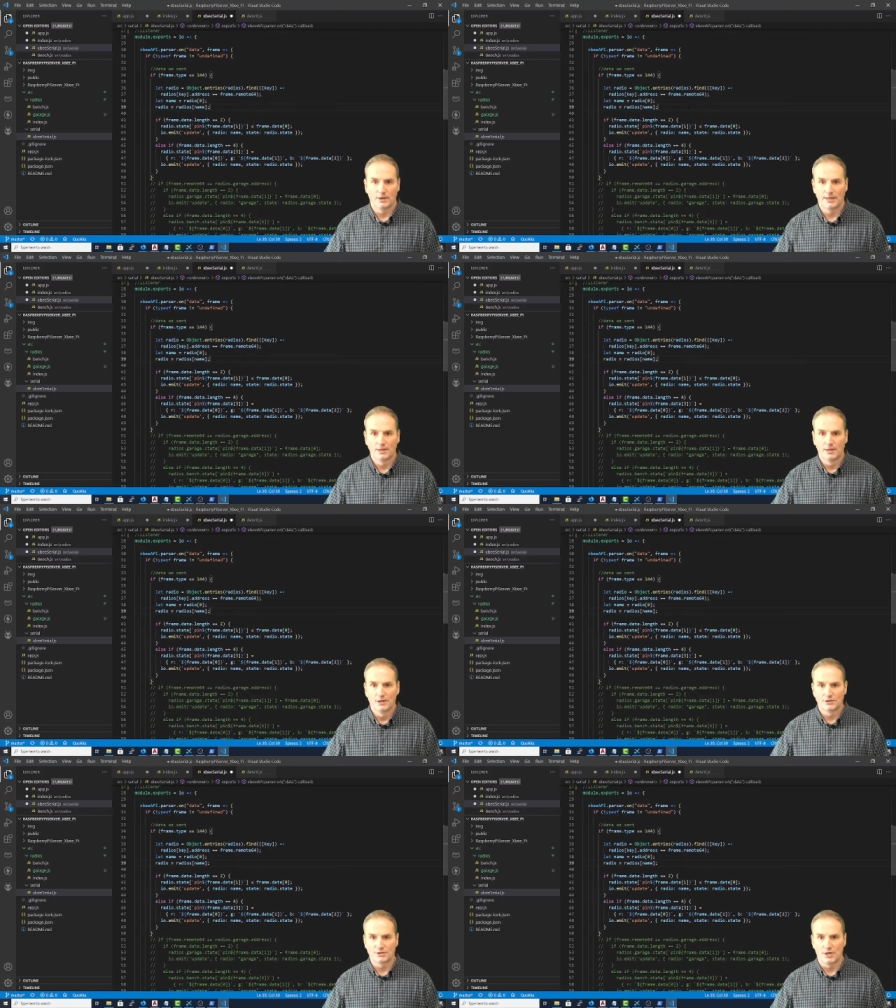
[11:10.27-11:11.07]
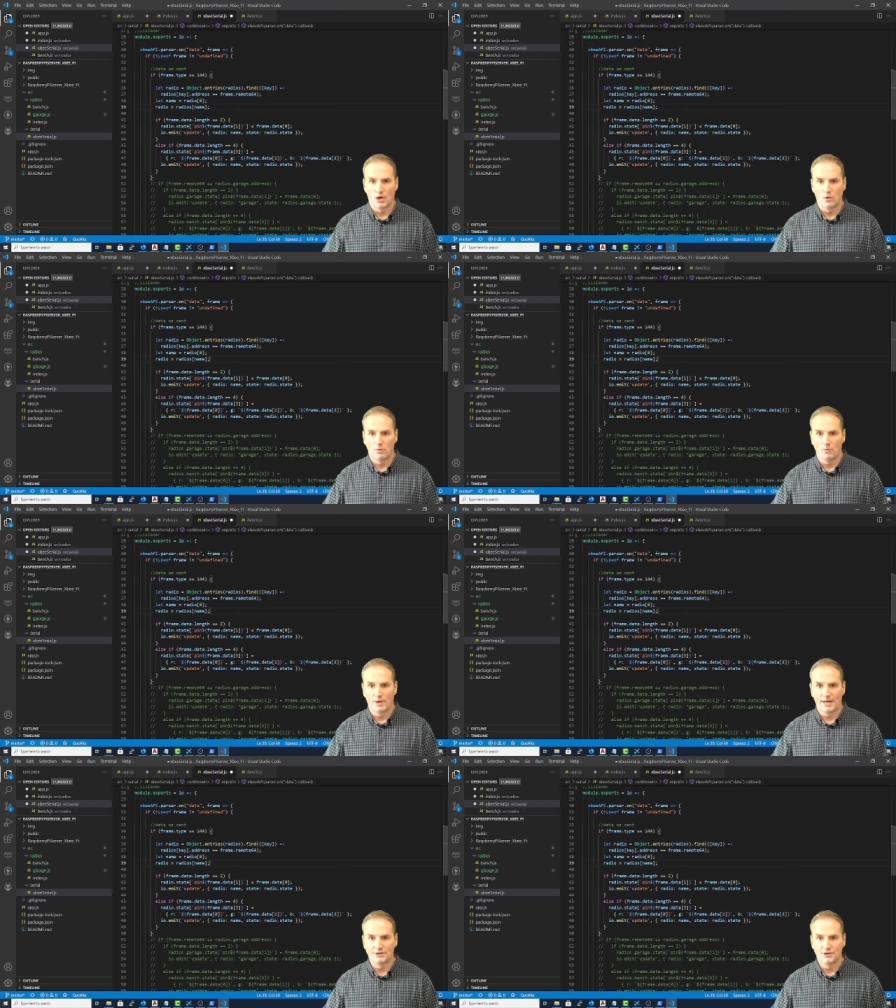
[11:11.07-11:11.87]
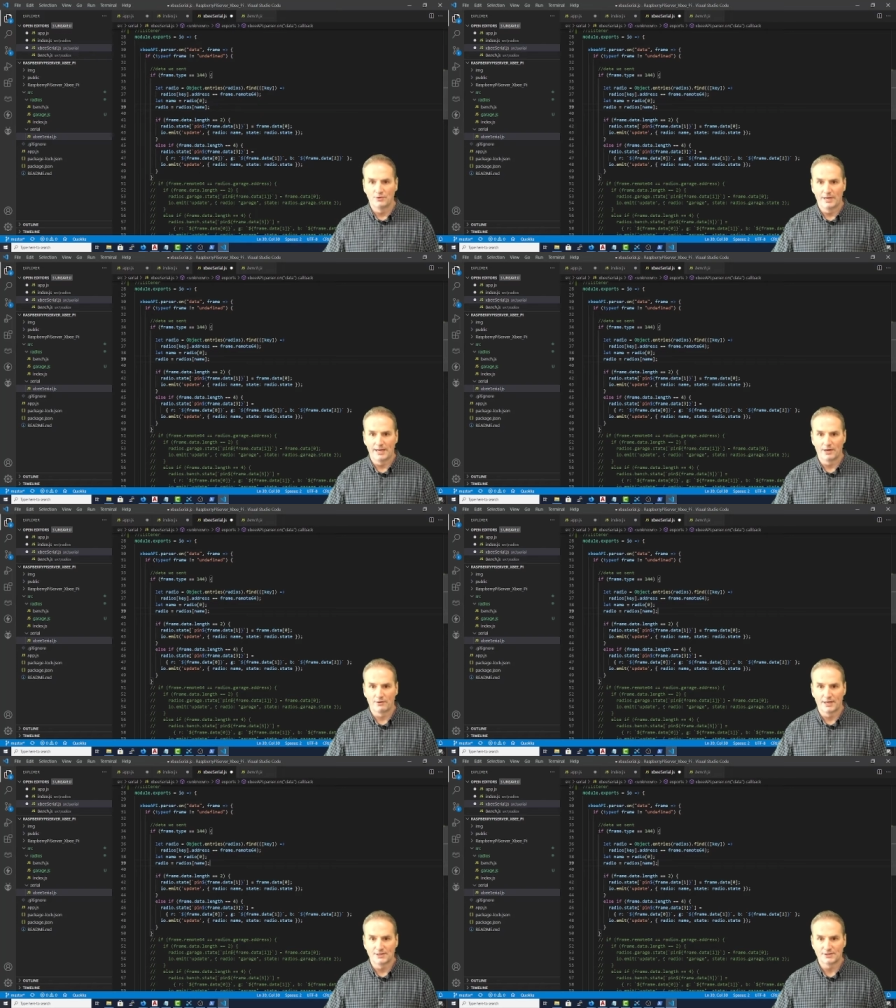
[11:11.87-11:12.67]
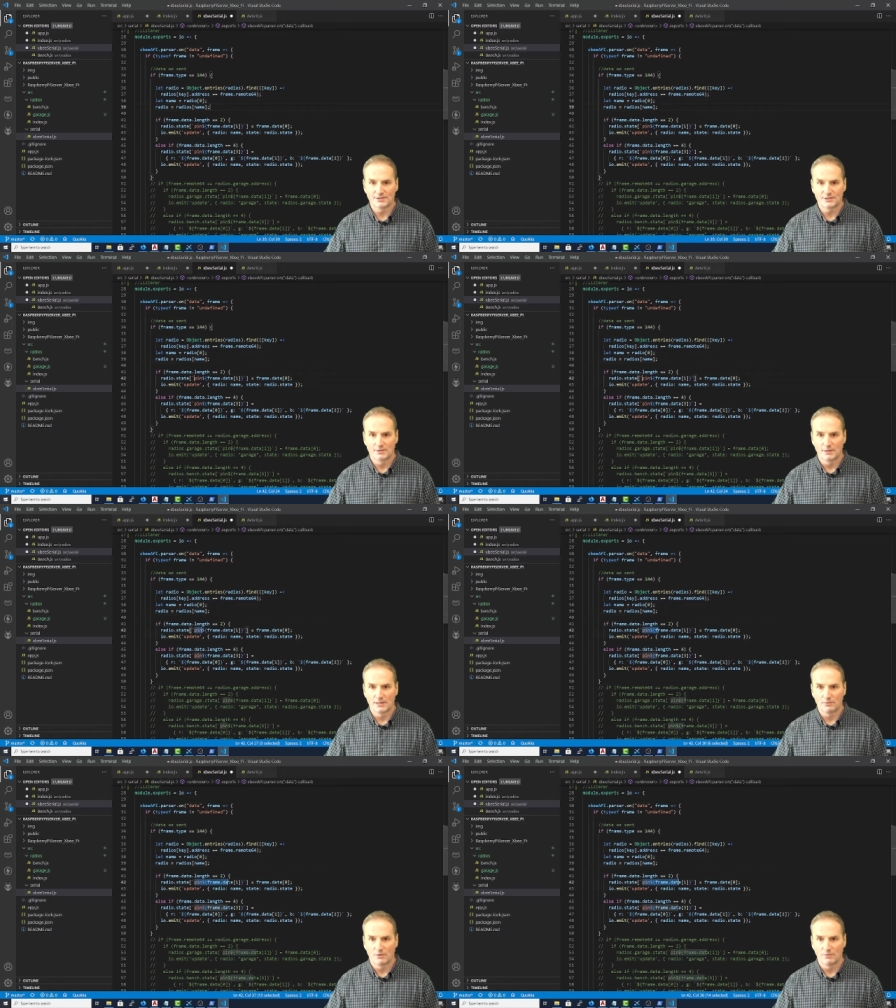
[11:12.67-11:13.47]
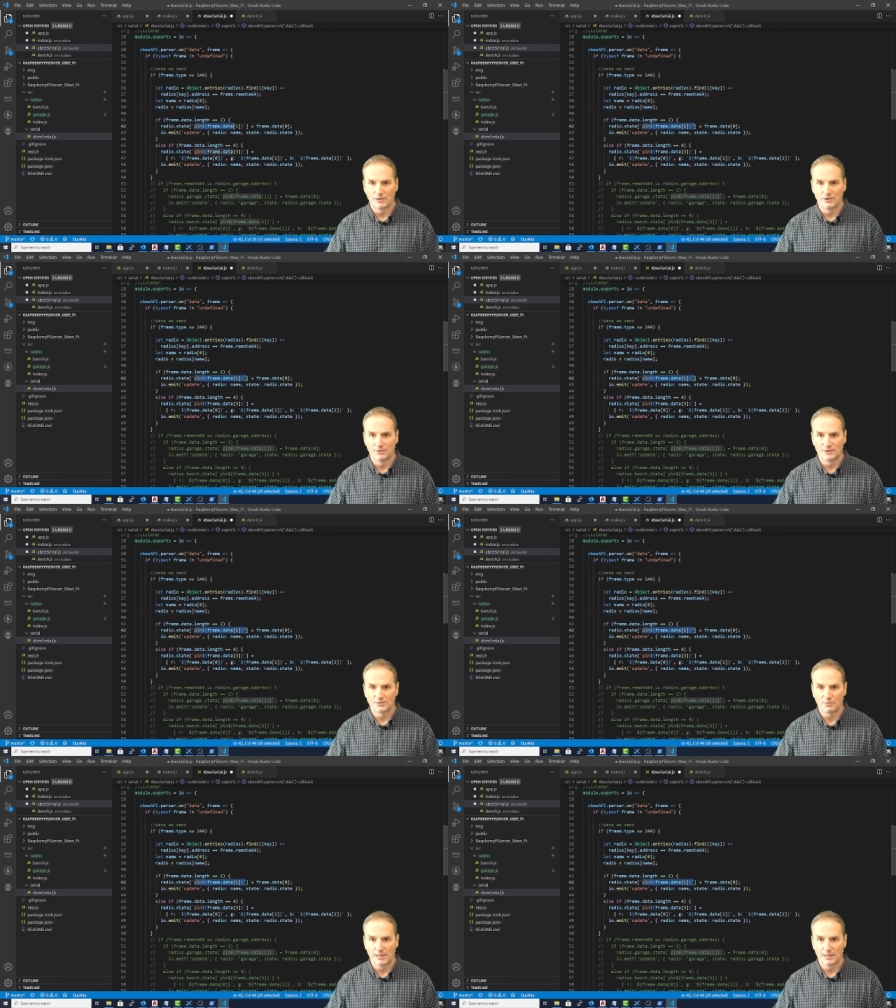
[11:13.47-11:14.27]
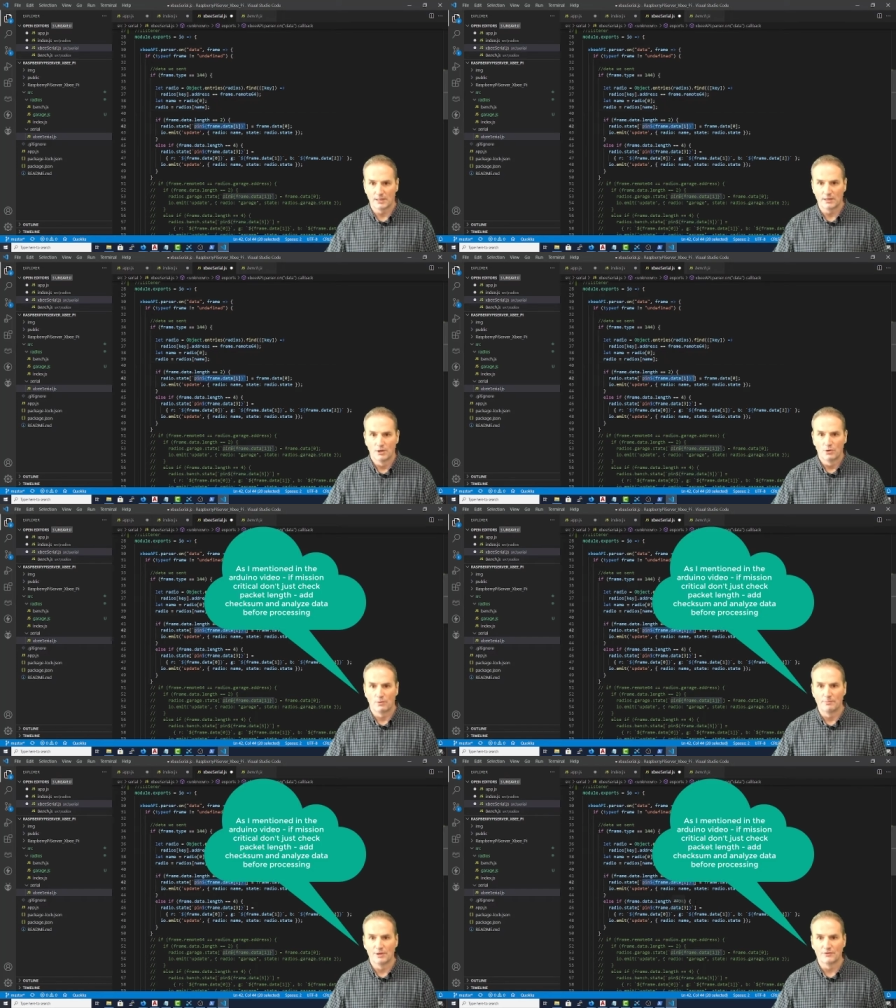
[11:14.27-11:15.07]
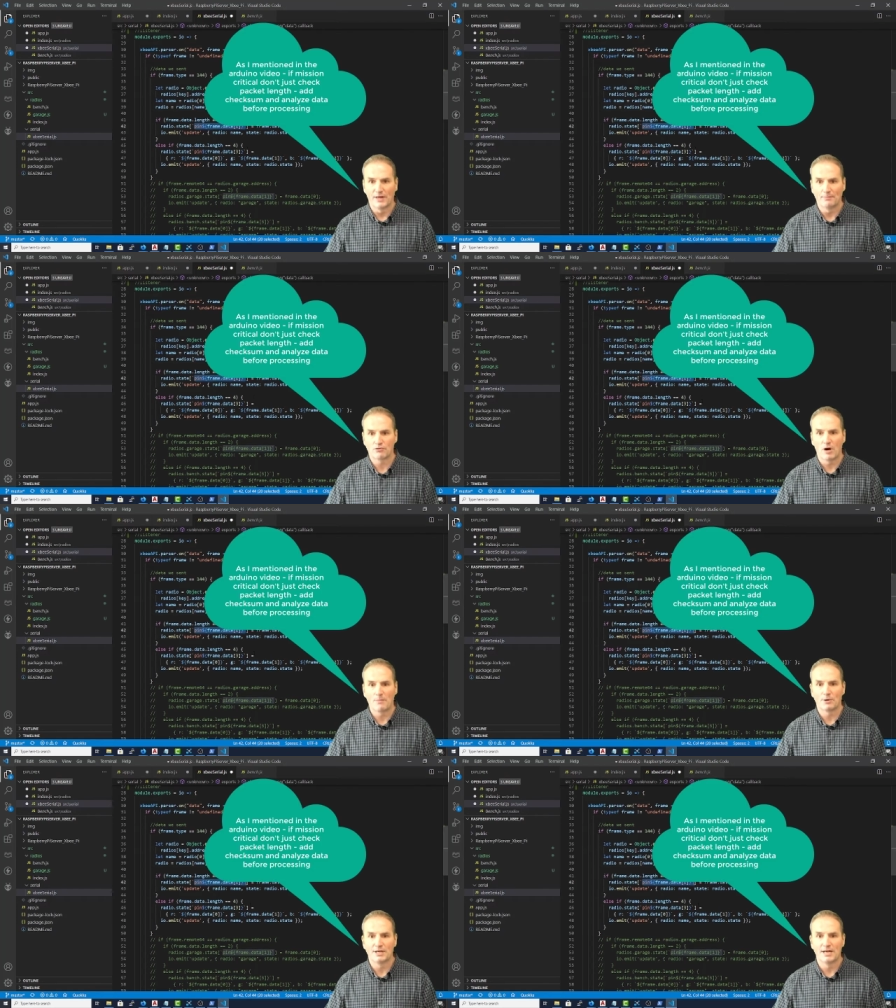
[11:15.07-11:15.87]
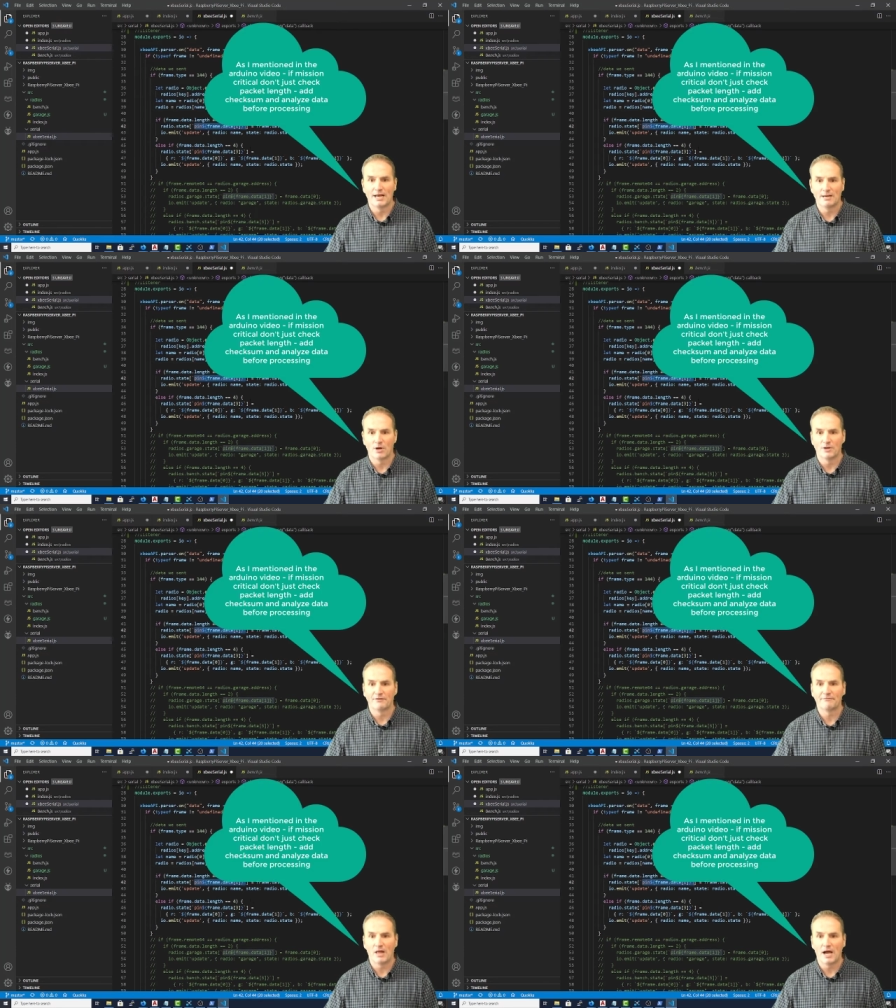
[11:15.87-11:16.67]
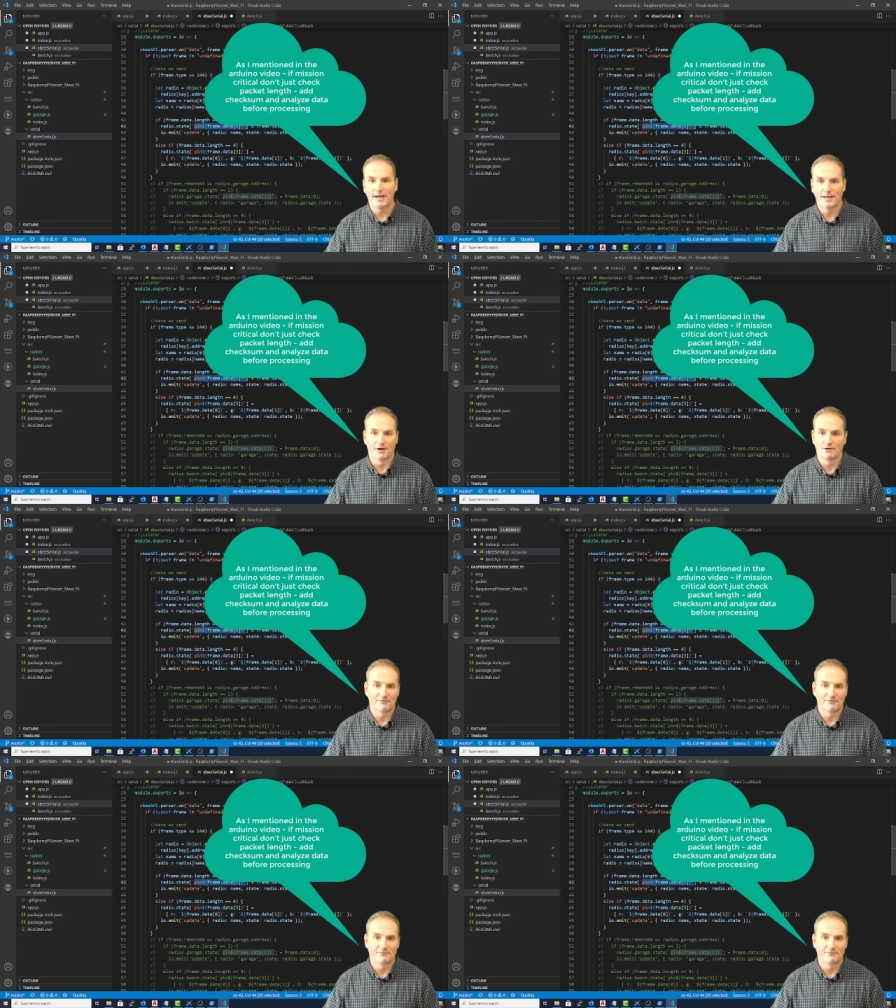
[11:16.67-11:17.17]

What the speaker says: right? So what I do here is, right, what we do is we build that property name on the fly here.